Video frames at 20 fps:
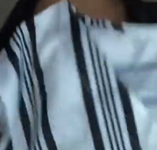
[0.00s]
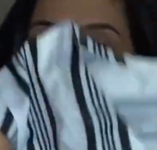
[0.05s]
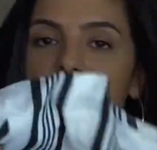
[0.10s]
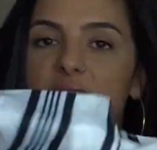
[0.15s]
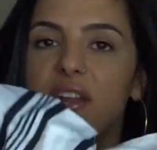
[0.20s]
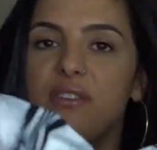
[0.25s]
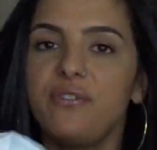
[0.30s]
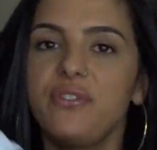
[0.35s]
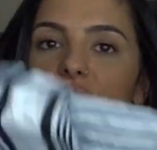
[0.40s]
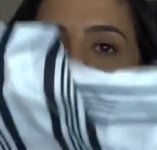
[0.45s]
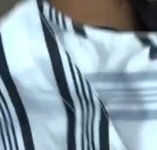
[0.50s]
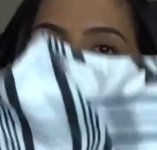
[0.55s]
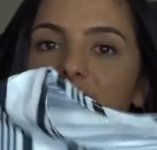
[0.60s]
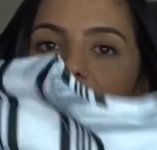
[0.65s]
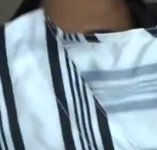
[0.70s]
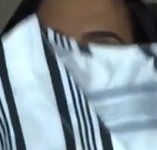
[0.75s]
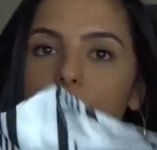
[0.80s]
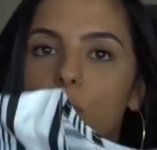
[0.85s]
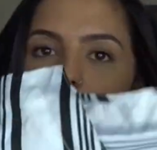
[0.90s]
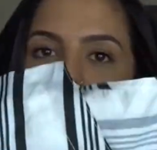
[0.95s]
but it feels
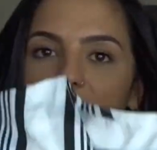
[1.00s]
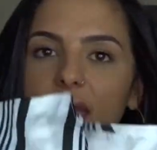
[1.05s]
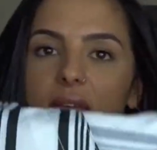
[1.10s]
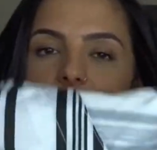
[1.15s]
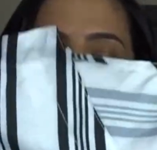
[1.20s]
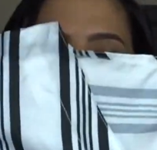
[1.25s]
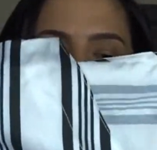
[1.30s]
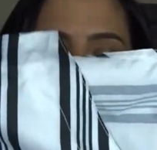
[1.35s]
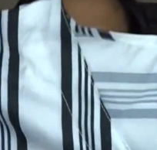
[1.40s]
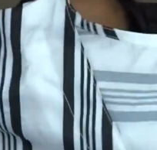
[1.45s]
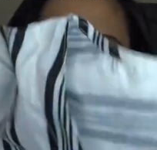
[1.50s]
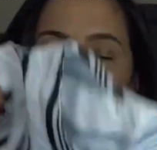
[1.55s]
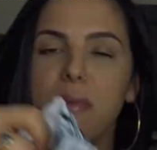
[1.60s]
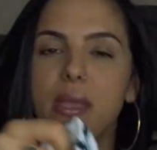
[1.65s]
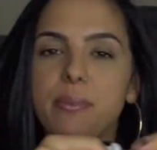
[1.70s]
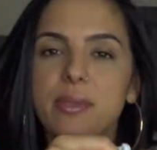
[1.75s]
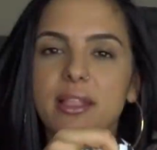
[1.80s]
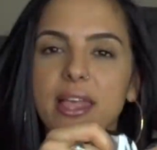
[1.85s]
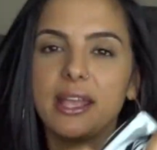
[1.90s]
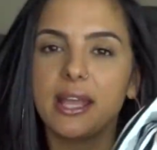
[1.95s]
lightweight, like
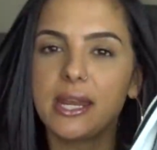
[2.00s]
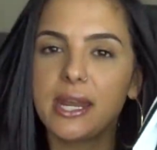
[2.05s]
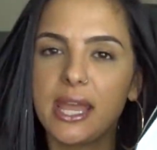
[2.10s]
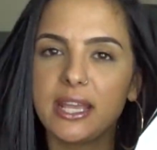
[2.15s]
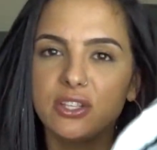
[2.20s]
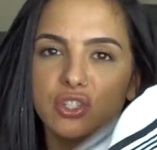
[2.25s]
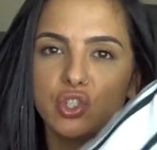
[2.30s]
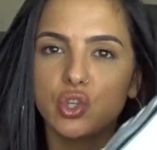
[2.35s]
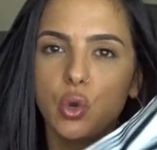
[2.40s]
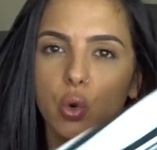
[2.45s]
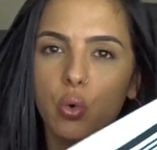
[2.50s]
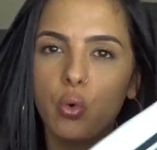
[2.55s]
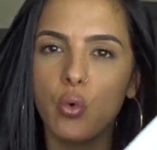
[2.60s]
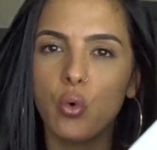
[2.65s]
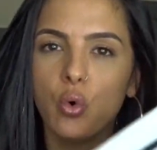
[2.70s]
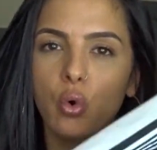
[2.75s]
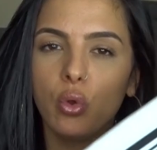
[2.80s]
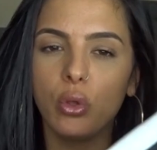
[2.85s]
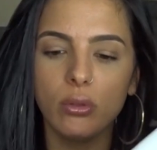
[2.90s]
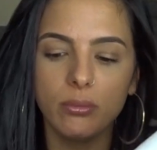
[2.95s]
maybe like a nice
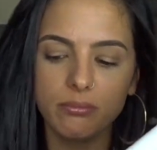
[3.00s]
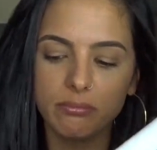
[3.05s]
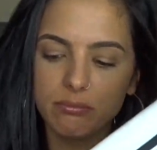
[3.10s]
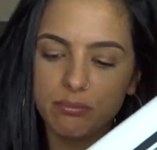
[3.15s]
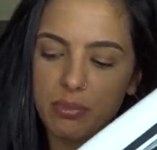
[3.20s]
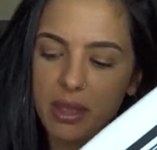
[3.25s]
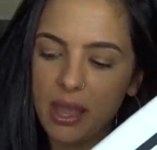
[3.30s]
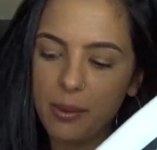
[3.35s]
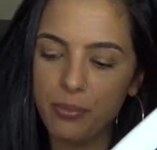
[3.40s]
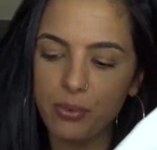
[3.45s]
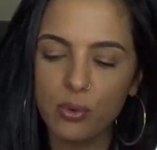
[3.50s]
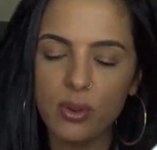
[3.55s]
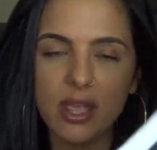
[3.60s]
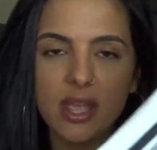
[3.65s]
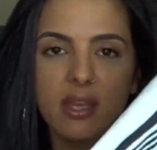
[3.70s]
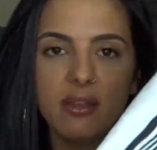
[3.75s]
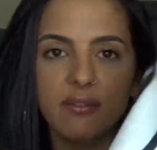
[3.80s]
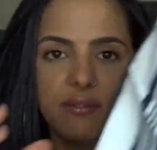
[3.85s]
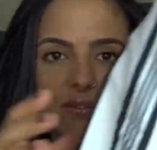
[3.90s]
cool papery